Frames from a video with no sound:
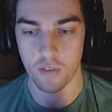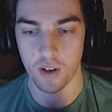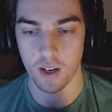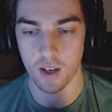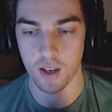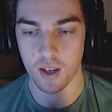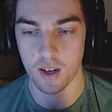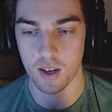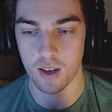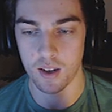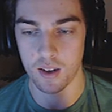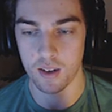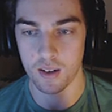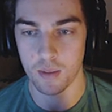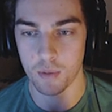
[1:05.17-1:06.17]
right
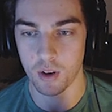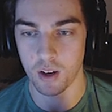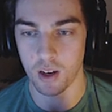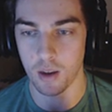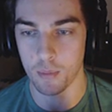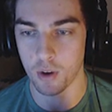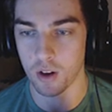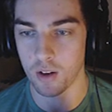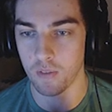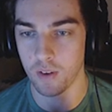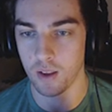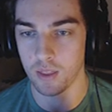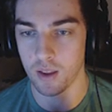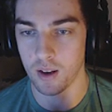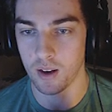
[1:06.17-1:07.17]
here. I'm not gonna I'm not gonna
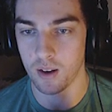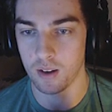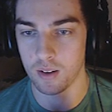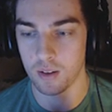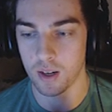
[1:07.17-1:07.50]
read that.